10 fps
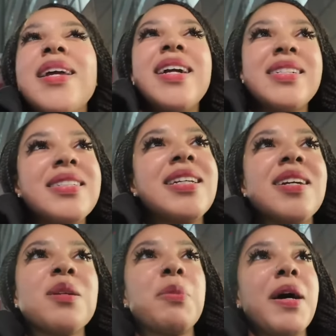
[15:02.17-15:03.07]
yeah, just
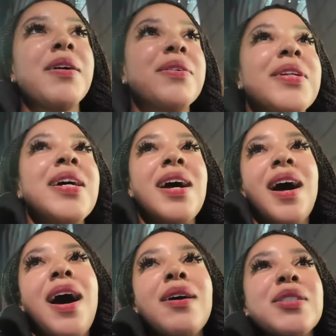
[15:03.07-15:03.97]
hearing about
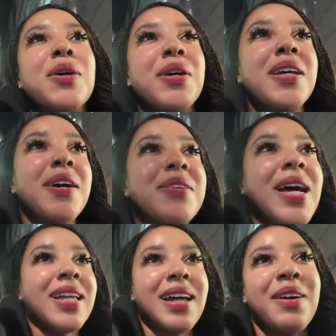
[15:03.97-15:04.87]
how Tokyo
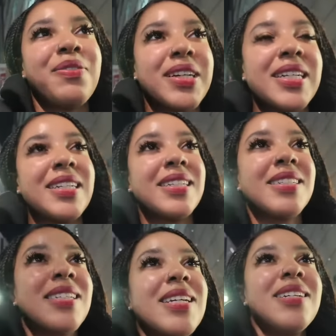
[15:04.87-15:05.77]
nightlife
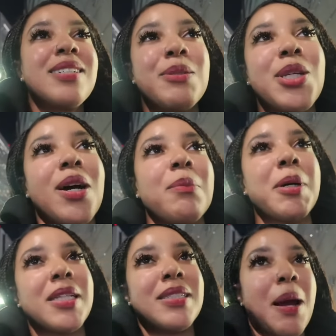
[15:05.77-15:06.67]
is. She was talking
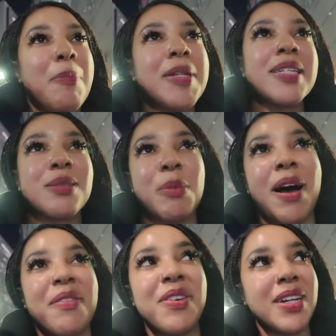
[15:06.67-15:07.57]
about the Japanese
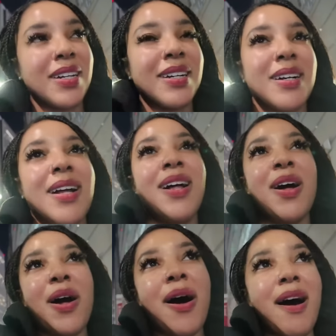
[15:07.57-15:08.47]
mafia.
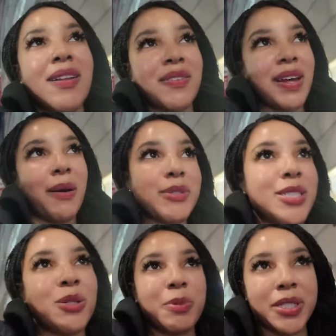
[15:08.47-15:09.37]
All of that
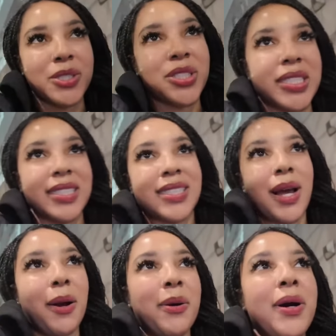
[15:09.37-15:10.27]
was super interesting.
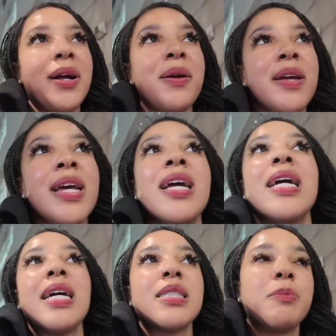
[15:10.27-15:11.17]
So
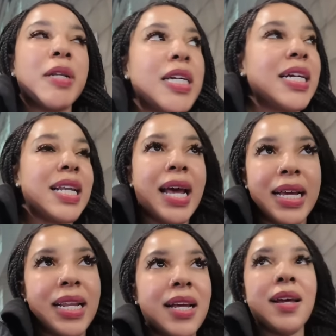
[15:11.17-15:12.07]
it's been a good
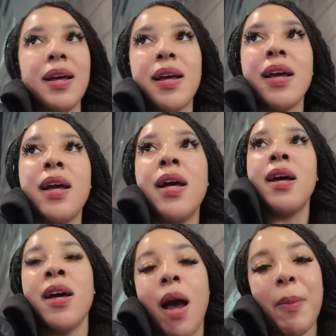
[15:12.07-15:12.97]
night.
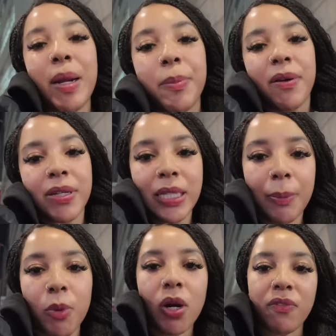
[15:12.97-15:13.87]
I'm out of breath because I've
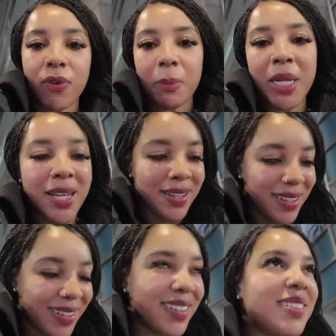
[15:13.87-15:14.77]
been walking for a minute.